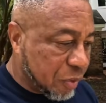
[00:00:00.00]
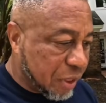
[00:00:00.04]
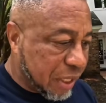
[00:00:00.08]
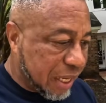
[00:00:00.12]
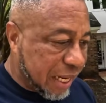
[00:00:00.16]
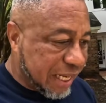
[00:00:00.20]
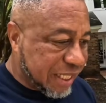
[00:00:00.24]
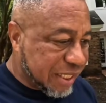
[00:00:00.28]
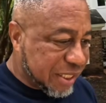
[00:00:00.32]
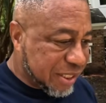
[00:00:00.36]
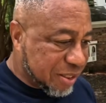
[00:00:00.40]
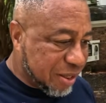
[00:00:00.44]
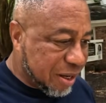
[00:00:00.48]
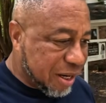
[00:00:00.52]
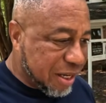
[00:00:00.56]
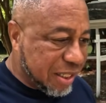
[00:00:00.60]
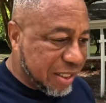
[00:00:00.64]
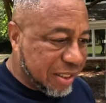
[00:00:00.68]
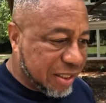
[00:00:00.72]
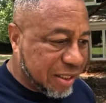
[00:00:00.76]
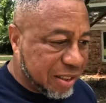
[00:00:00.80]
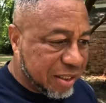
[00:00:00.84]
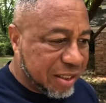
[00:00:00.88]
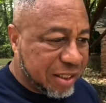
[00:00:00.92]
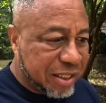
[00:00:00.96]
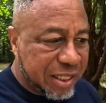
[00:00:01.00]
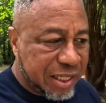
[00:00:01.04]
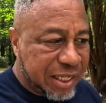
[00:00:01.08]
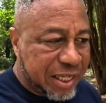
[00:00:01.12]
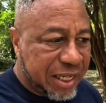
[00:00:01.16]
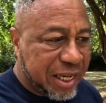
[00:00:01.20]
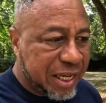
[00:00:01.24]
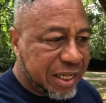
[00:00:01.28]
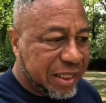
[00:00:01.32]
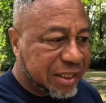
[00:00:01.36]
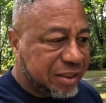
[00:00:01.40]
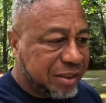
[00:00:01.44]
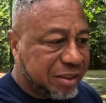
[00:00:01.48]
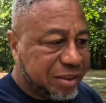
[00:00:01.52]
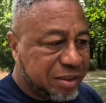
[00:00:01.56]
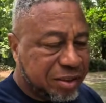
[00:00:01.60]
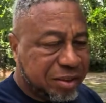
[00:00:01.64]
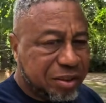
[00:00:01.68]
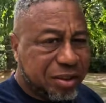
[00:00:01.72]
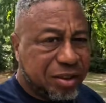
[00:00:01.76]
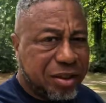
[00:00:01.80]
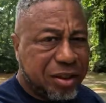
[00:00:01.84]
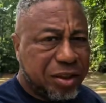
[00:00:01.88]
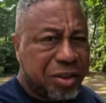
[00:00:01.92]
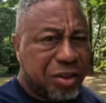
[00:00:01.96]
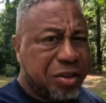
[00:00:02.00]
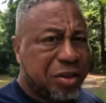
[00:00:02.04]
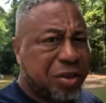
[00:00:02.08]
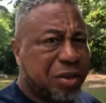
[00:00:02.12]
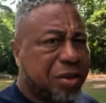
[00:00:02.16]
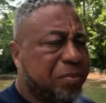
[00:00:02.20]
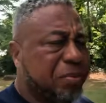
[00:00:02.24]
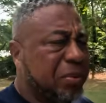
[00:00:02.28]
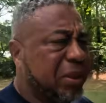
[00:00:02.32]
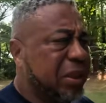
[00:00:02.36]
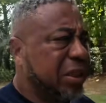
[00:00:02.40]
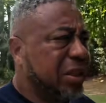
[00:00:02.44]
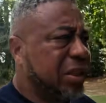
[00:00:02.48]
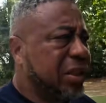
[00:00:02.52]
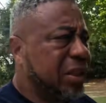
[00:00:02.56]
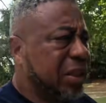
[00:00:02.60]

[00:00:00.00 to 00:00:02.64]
I started the other day. I should be a